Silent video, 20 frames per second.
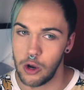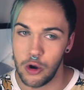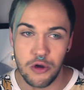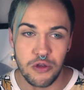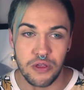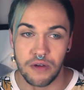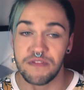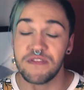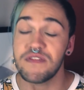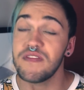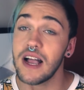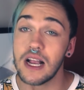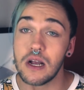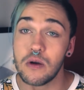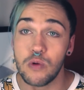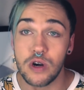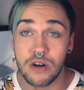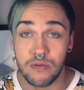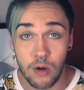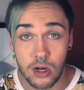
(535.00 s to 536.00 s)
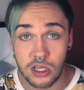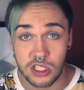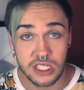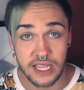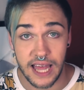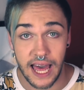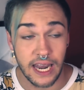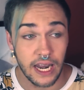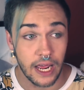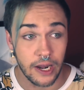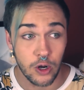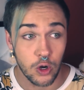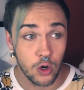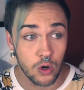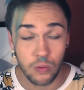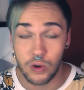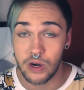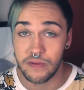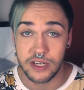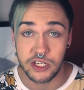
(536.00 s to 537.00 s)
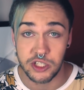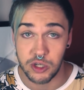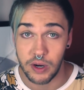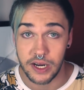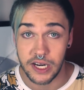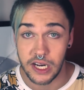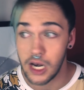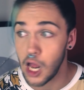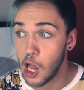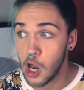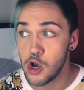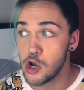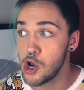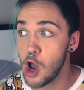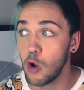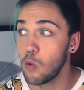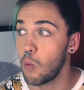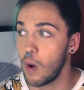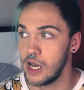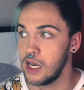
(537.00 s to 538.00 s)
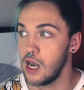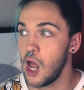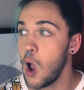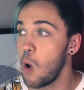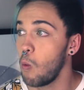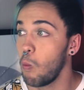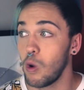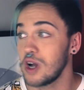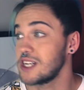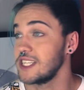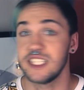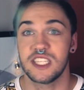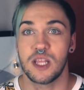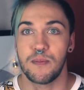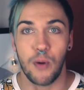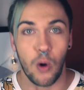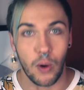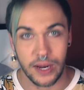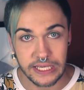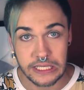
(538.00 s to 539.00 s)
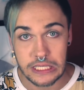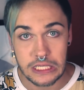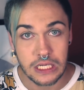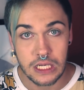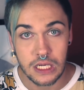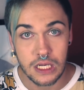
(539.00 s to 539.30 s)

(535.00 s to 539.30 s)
Who the fuck would have watched that, and who would have enjoyed it? No one. What is the point?